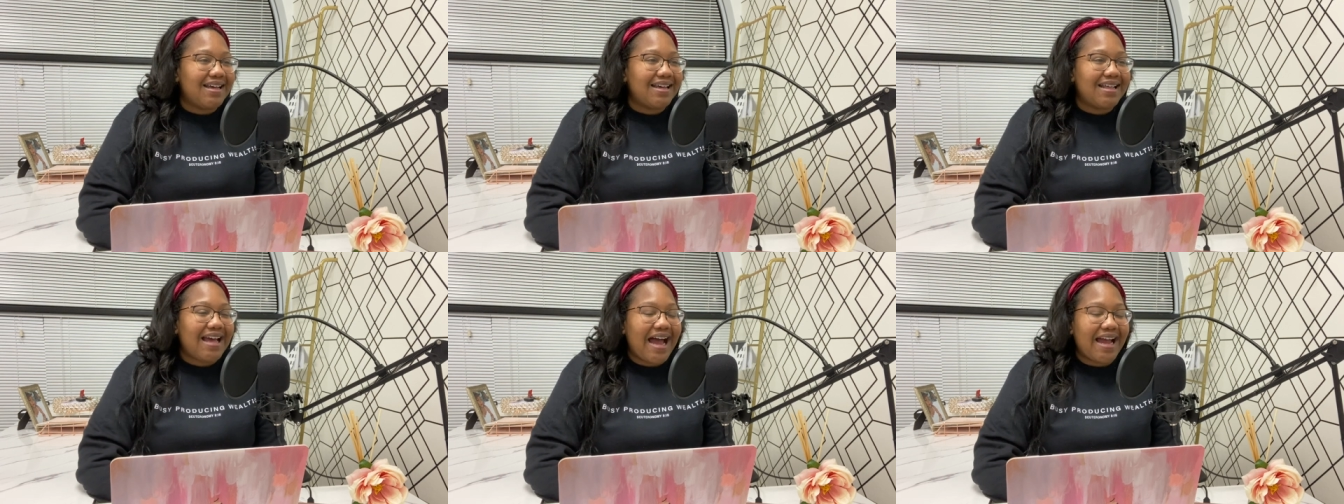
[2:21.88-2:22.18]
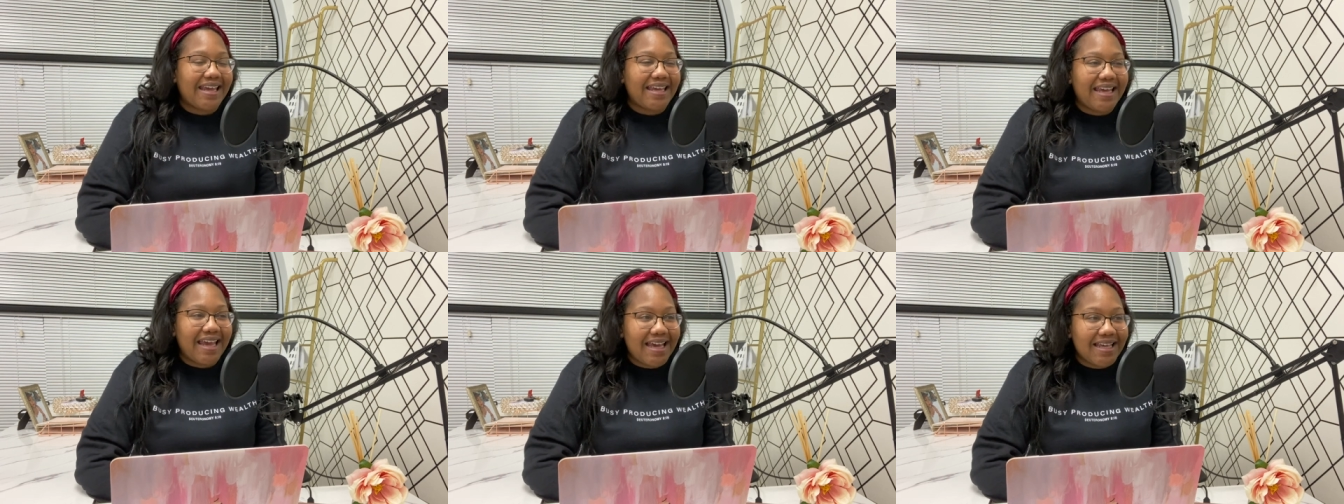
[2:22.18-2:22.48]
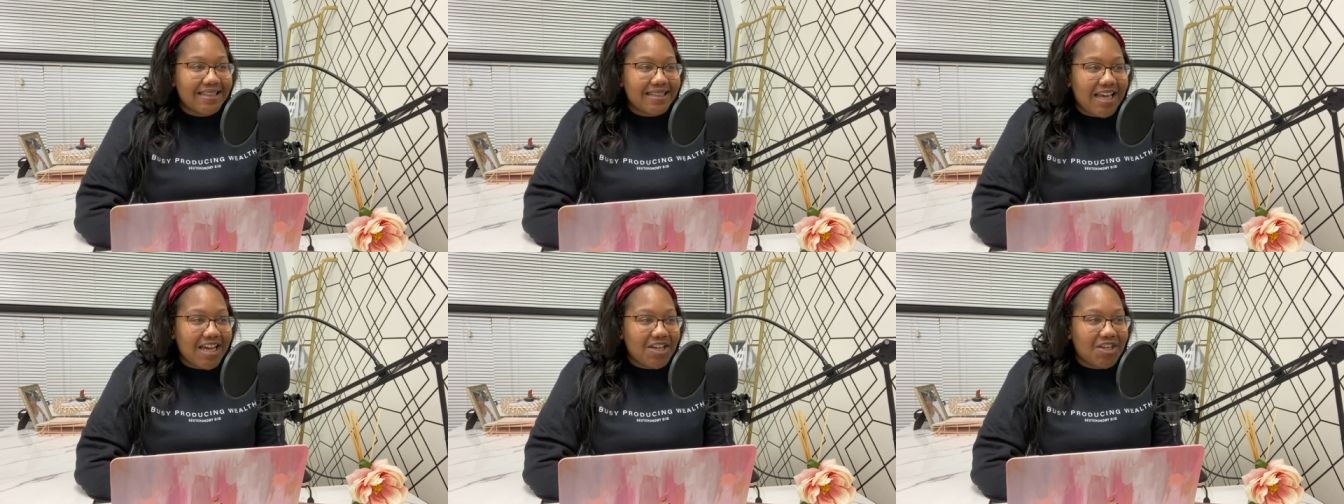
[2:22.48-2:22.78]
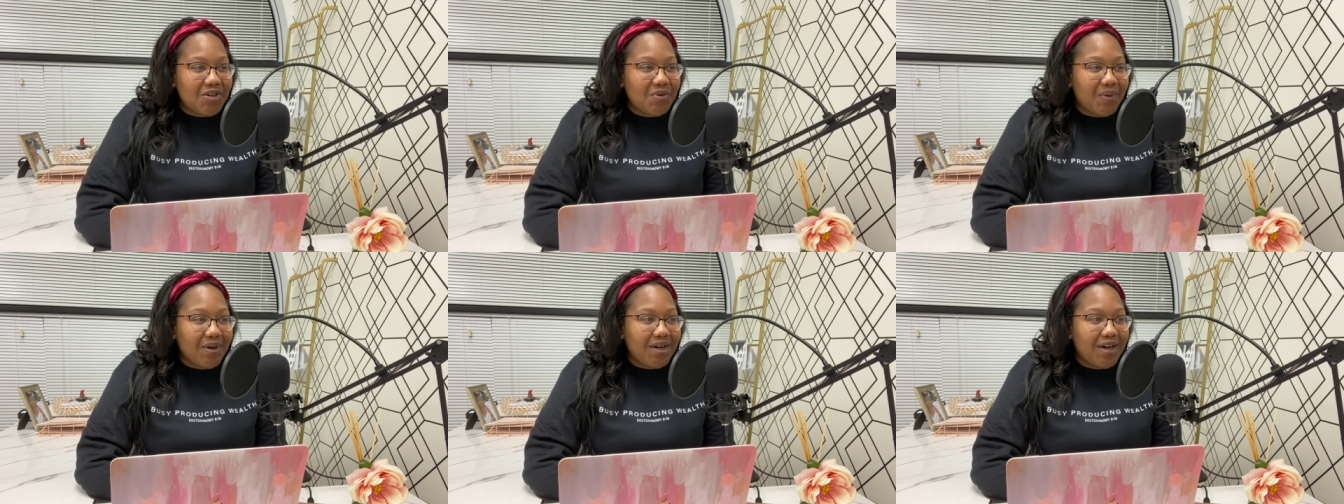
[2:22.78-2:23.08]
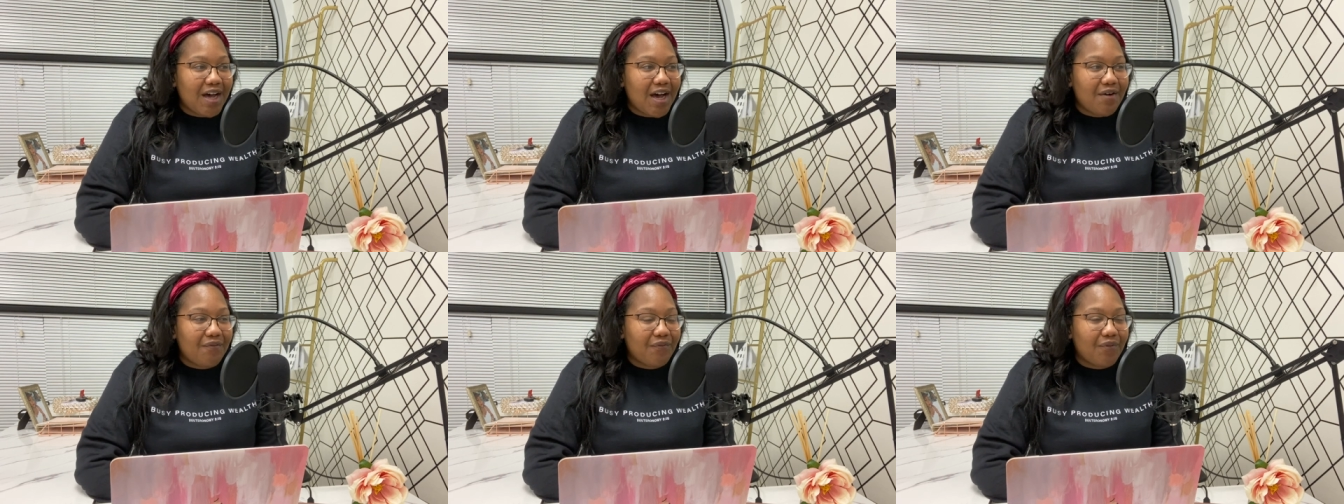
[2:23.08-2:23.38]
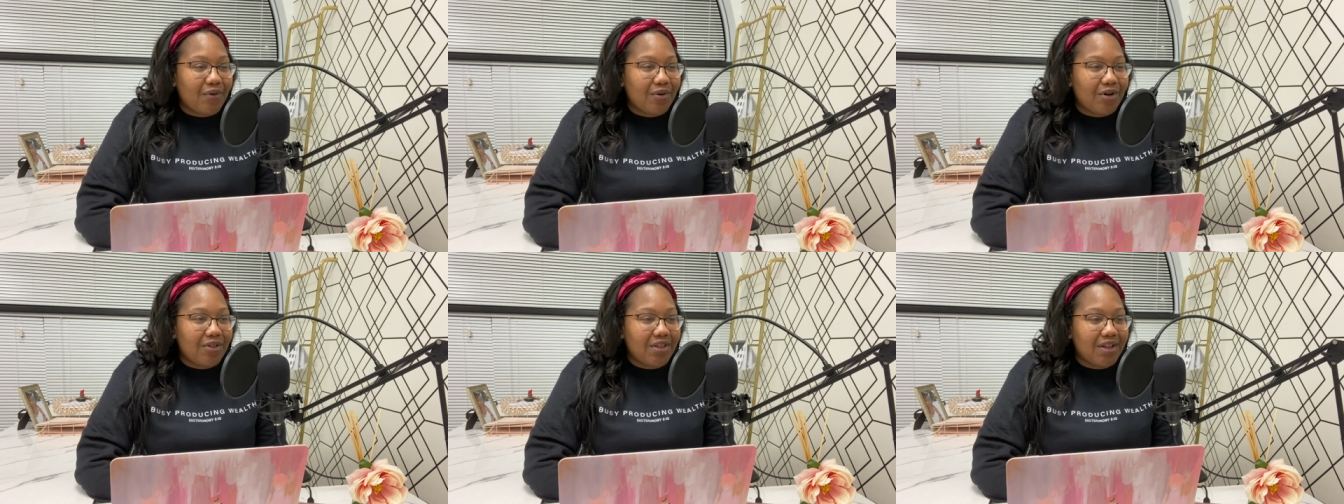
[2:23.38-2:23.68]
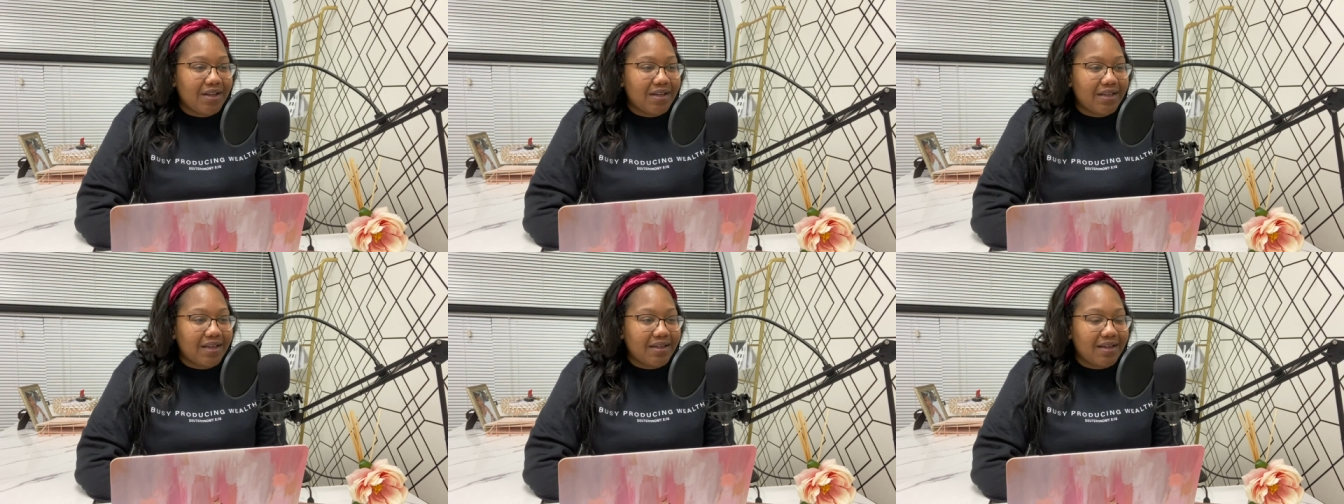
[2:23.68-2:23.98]
I can't thank you enough for
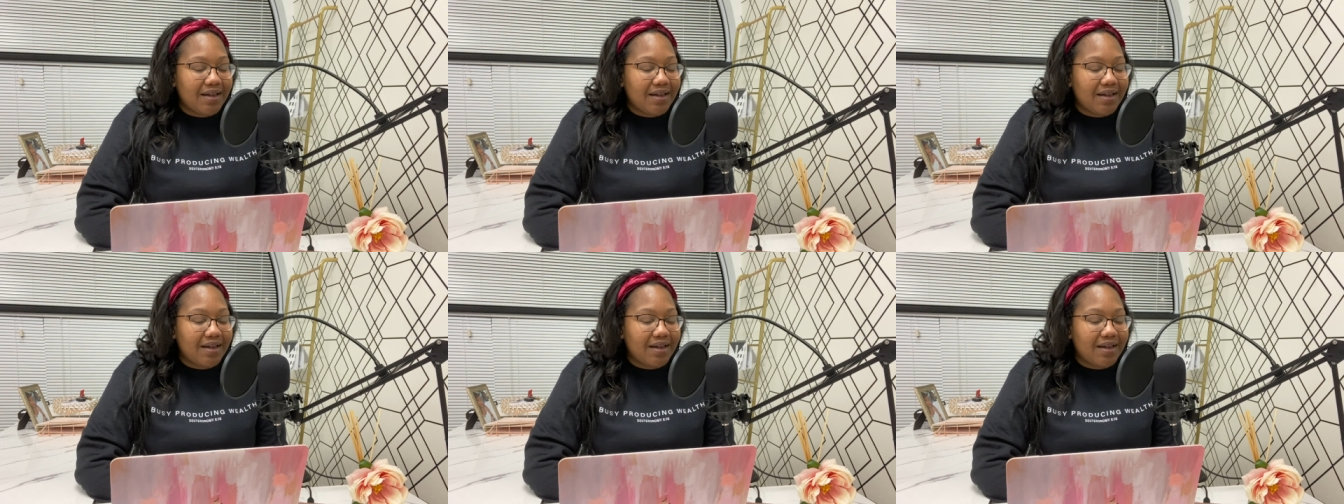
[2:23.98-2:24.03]
the